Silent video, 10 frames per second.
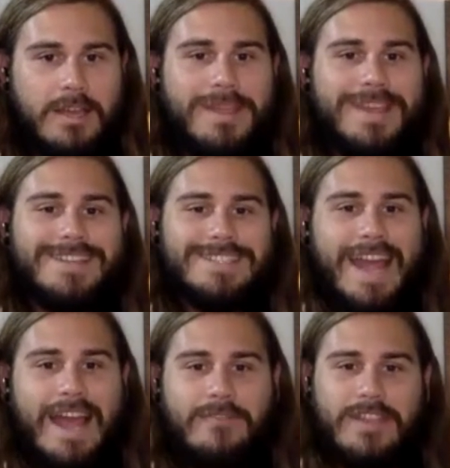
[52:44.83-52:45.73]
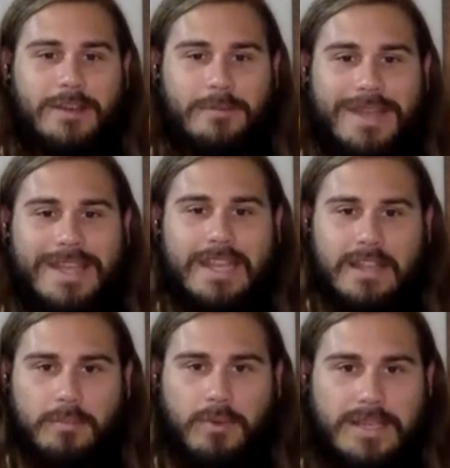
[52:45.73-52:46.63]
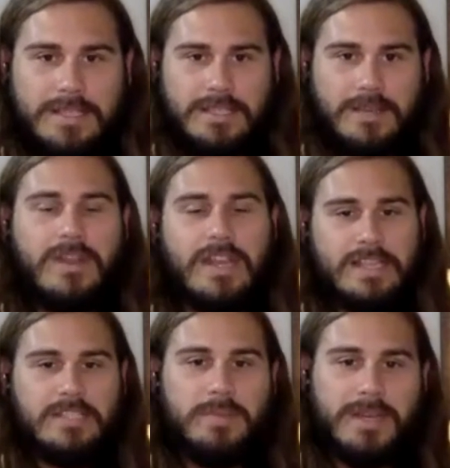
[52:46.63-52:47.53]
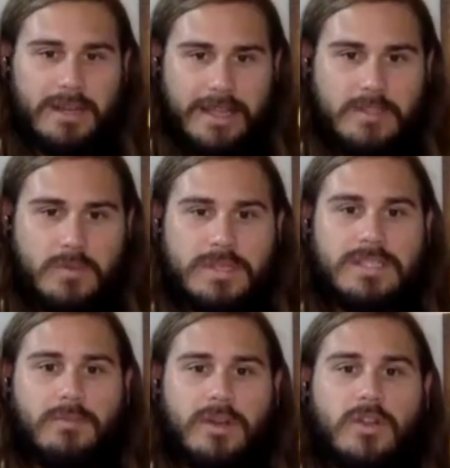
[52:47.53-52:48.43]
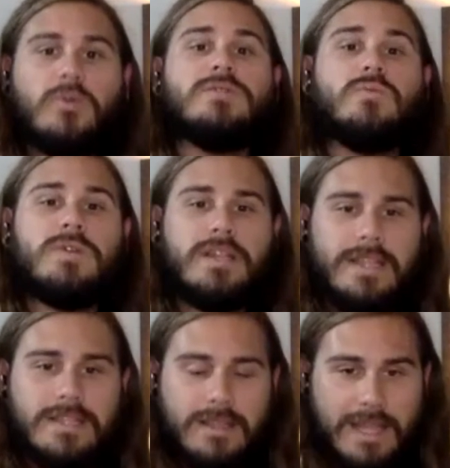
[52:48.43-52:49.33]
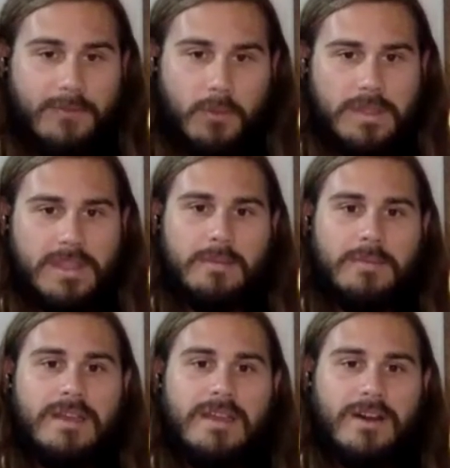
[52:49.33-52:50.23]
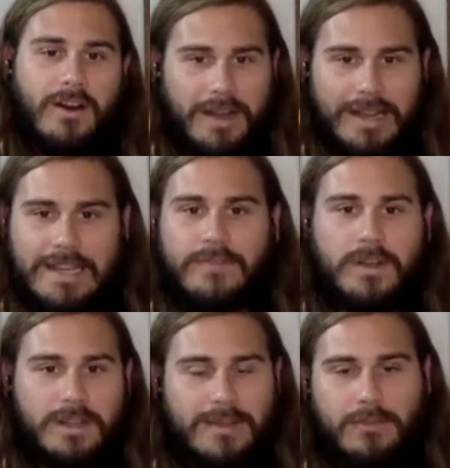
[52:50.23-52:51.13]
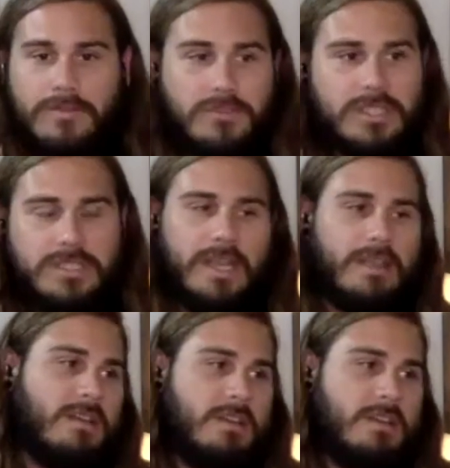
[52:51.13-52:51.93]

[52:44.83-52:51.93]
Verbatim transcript: because having been in the presence of an experience with someone who is willing to level with them on a different level of just like,